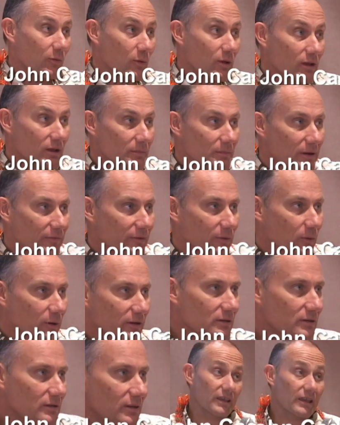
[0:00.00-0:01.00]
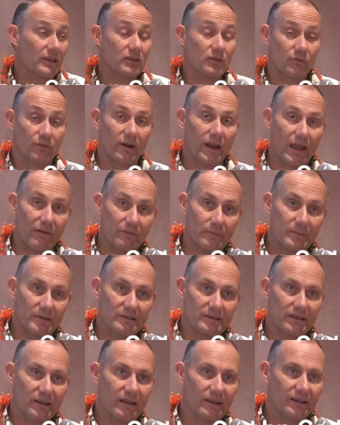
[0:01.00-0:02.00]
Welcome, everyone. Thank you for having me
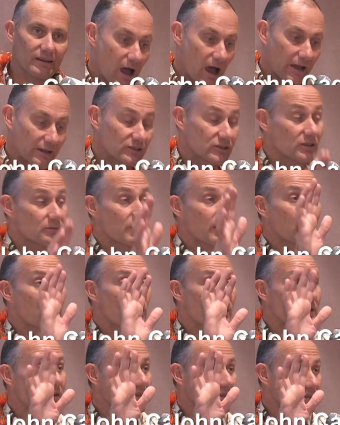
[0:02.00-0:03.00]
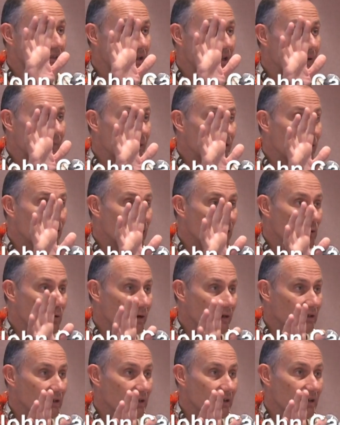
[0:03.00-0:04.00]
tonight. I should make one disclaimer real
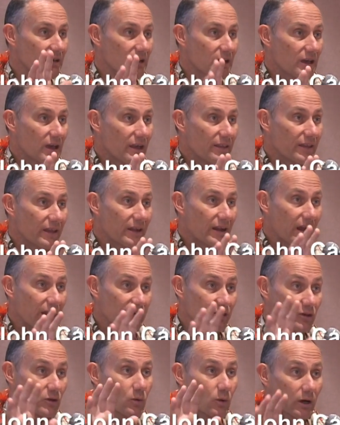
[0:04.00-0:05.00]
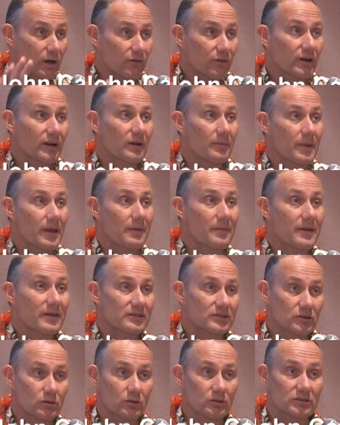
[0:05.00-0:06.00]
quickly that I do work for Kamehameha
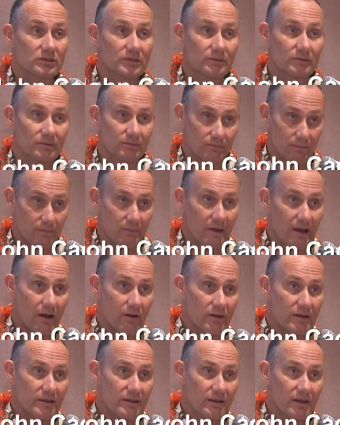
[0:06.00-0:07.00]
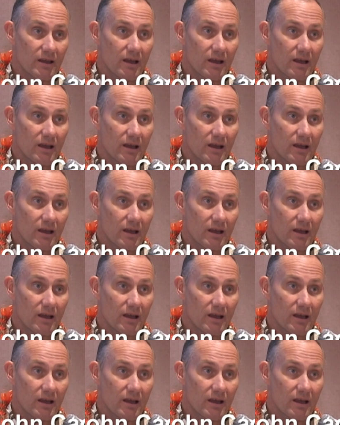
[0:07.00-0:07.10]
Schools Maui.